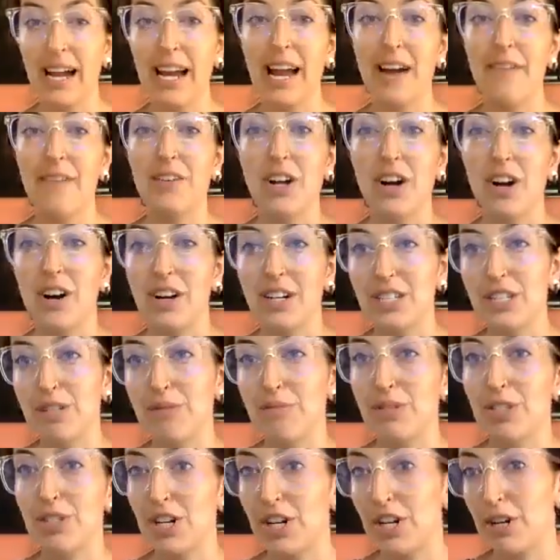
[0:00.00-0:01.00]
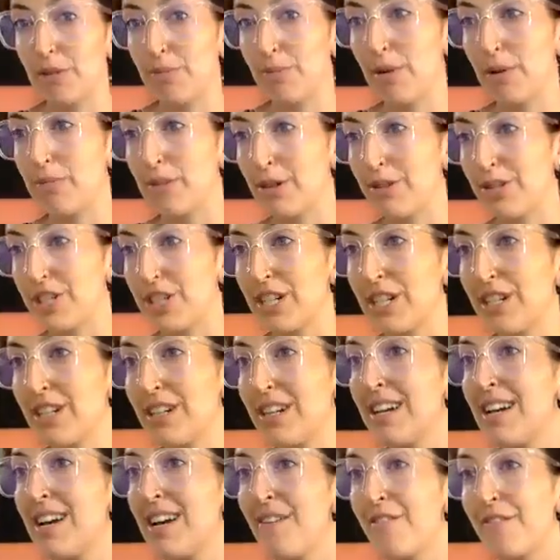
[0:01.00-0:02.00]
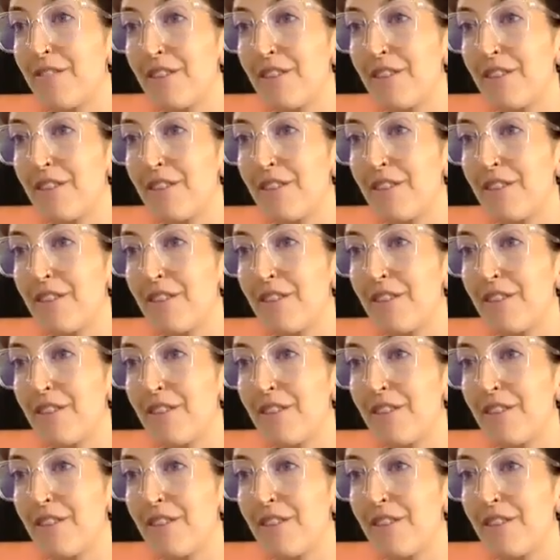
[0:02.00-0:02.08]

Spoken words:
I have an awesome starter promotion